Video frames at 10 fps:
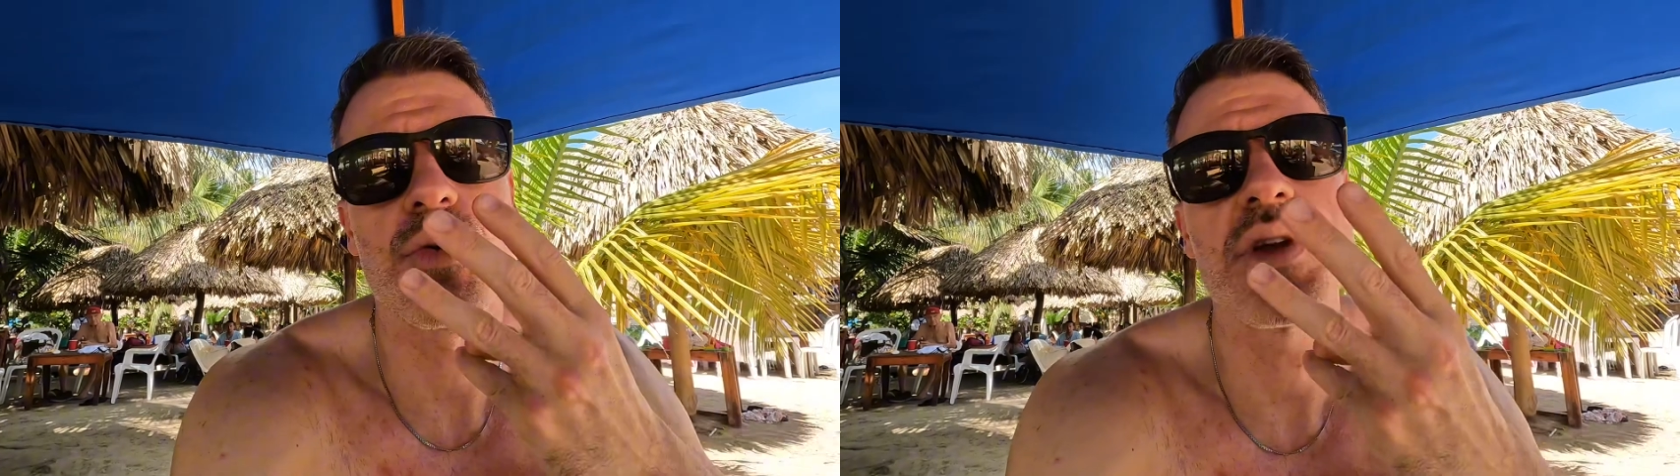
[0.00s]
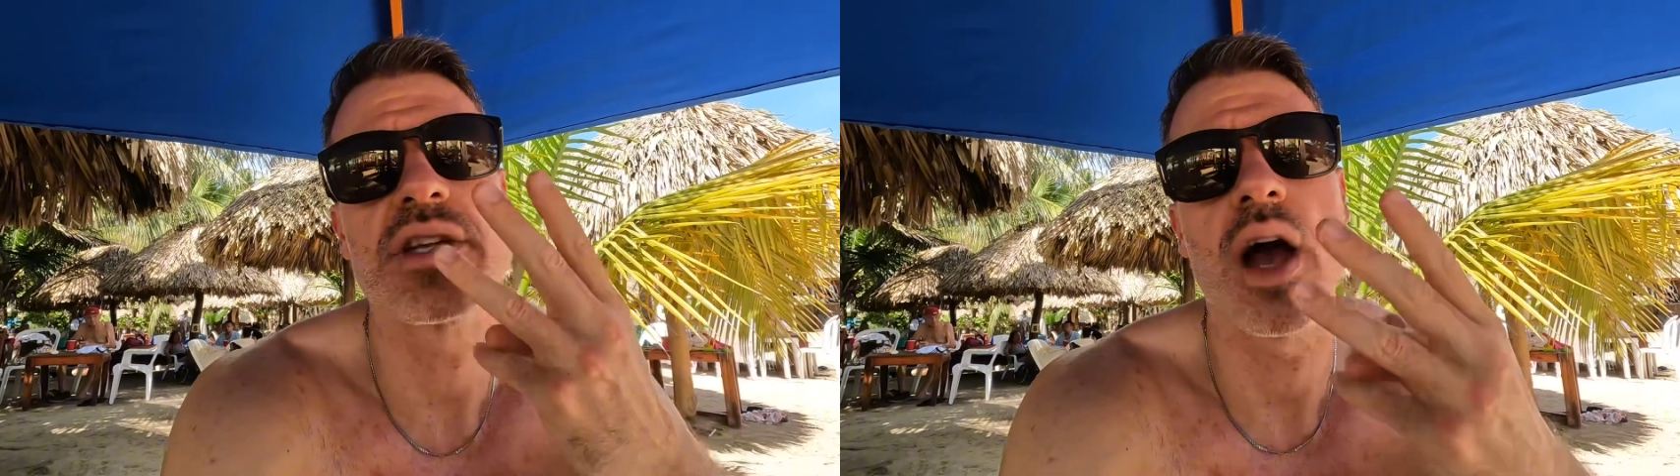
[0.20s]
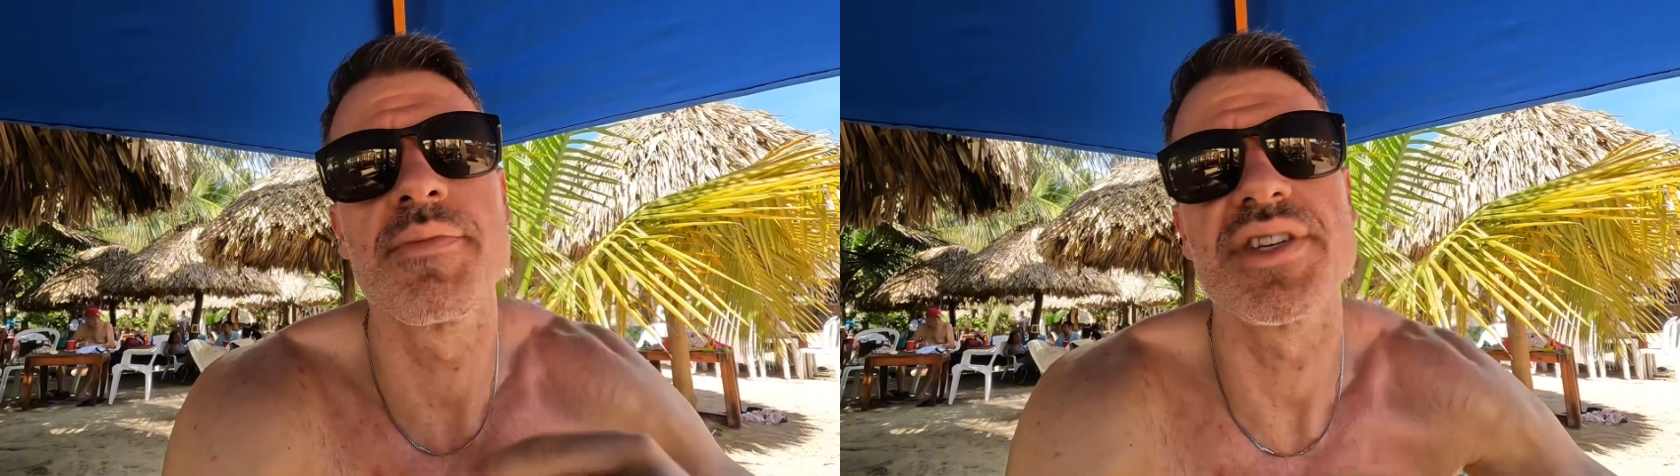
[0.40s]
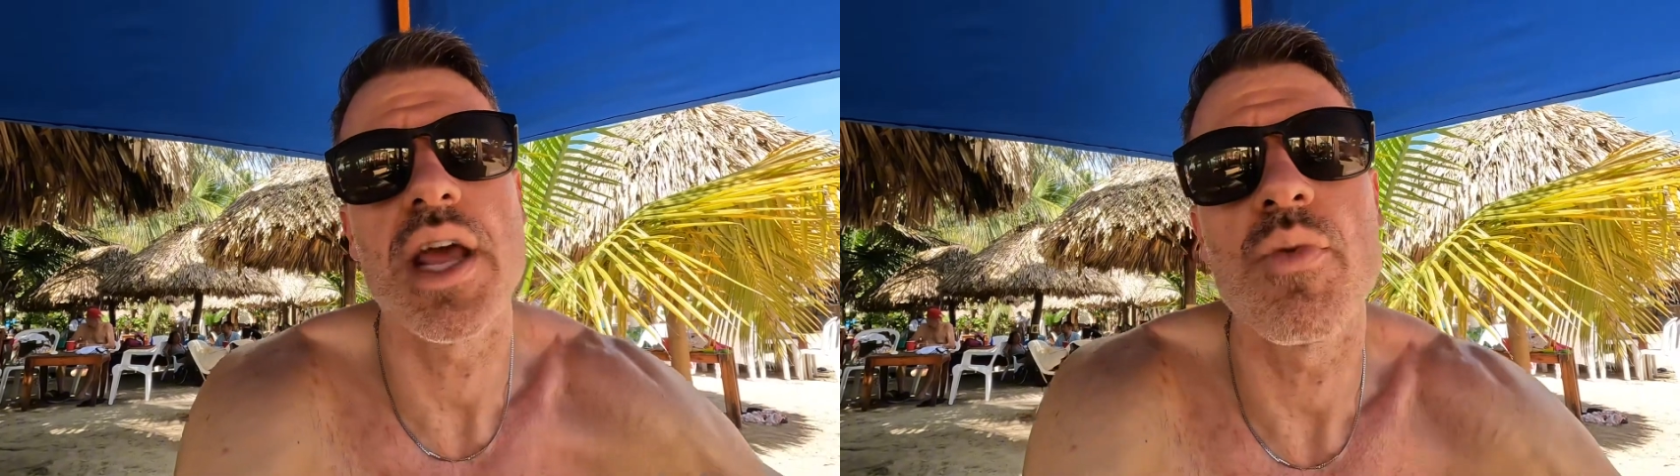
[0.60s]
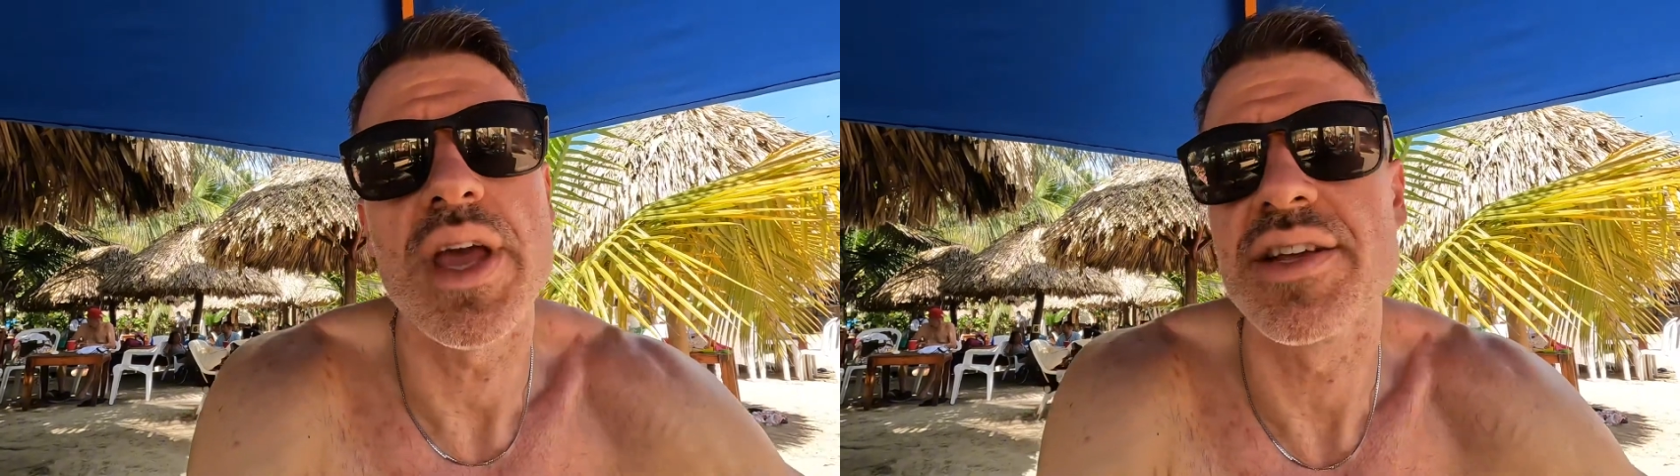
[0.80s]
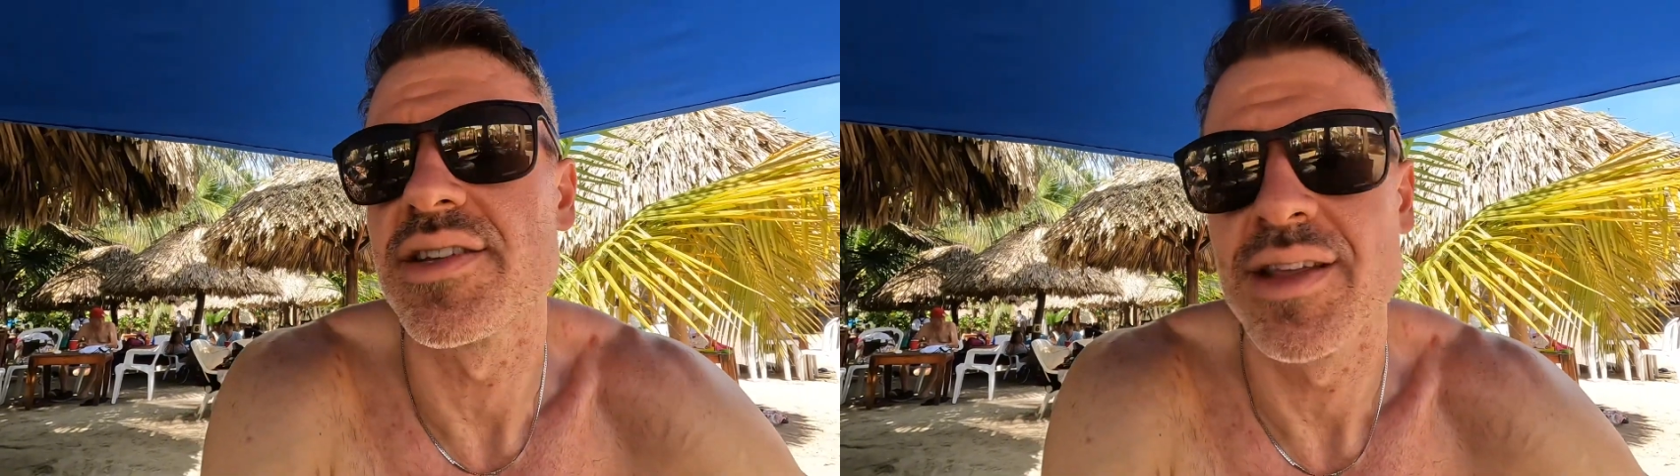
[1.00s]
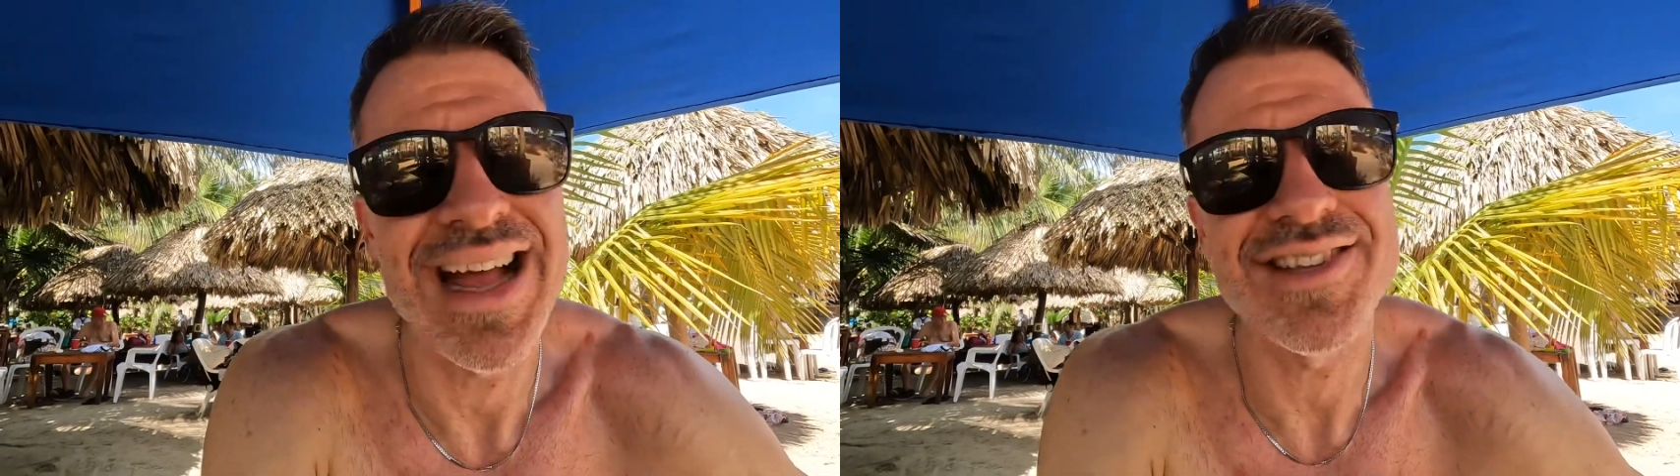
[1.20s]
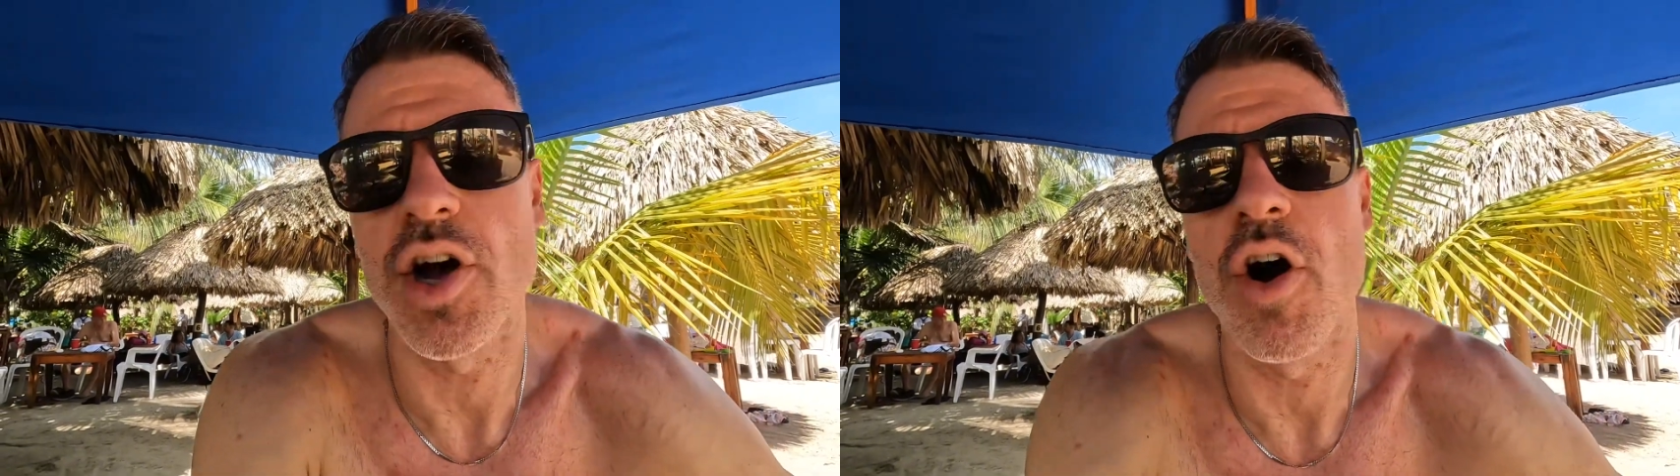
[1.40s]
3 times in 8 weeks.
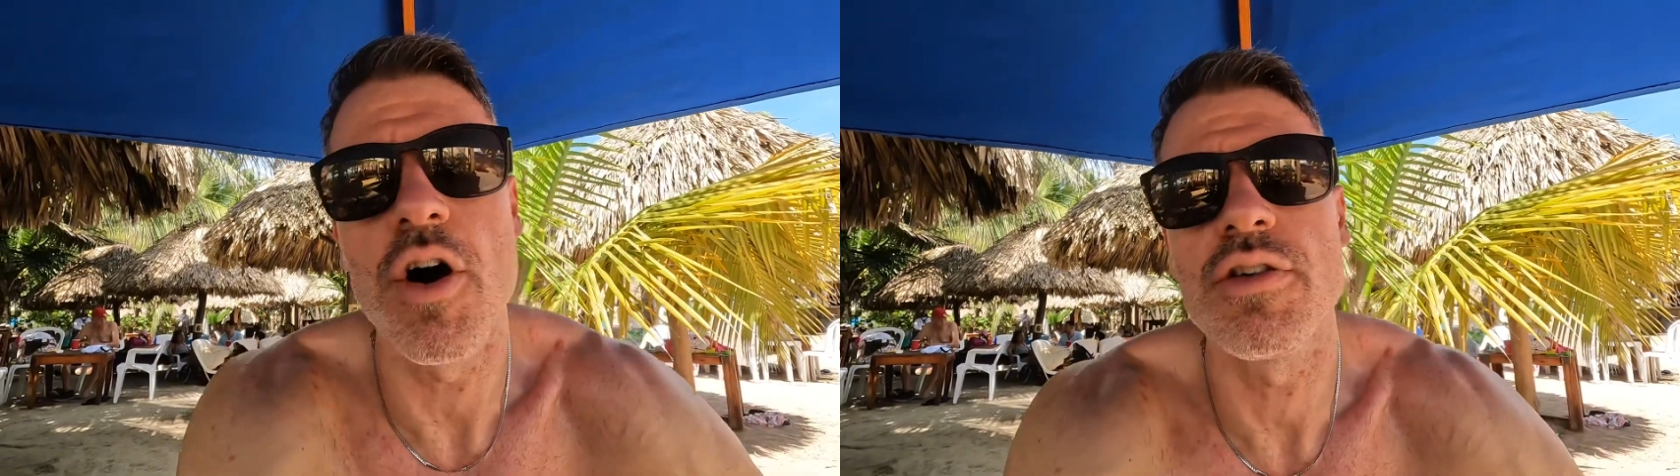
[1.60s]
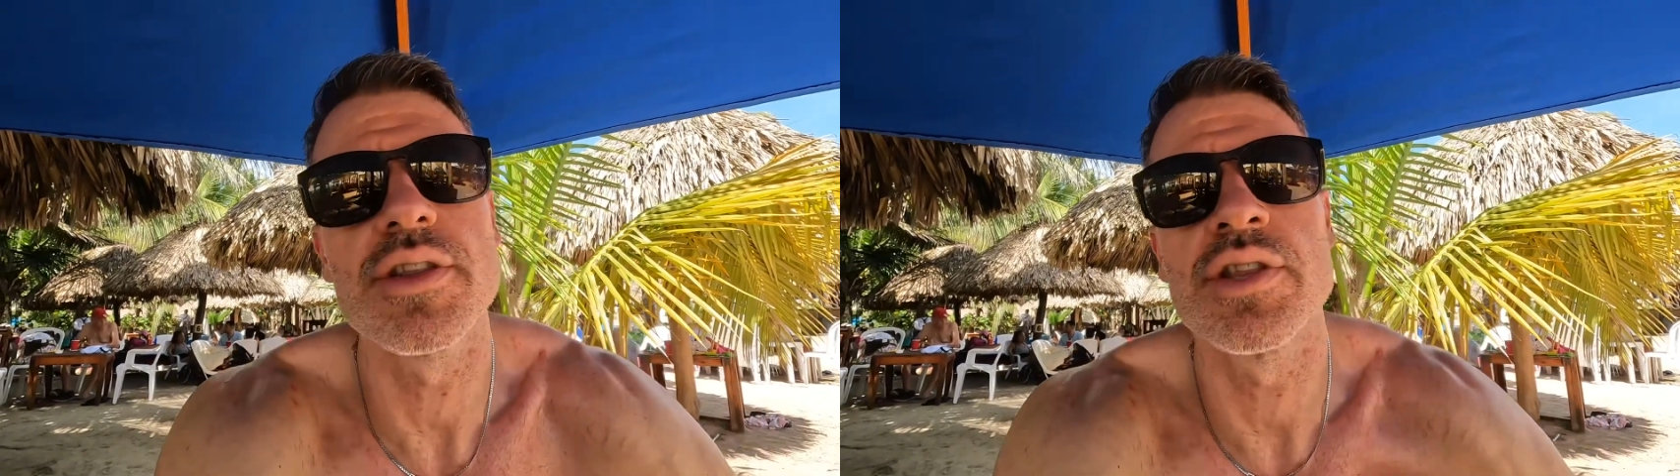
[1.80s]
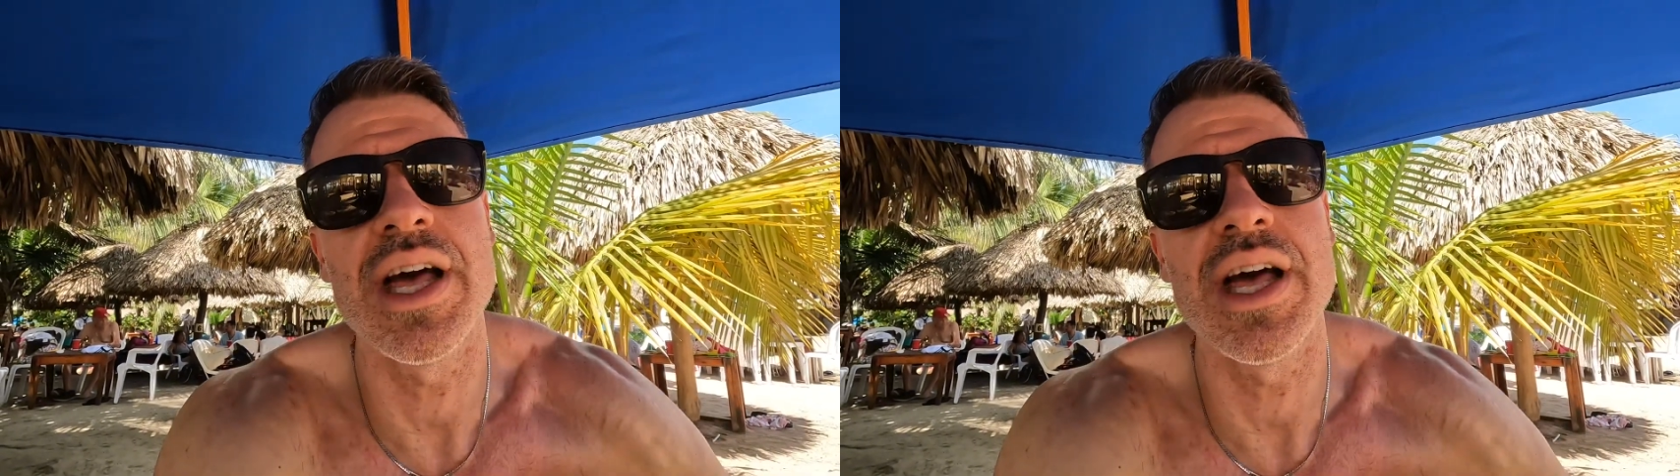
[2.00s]
That's all.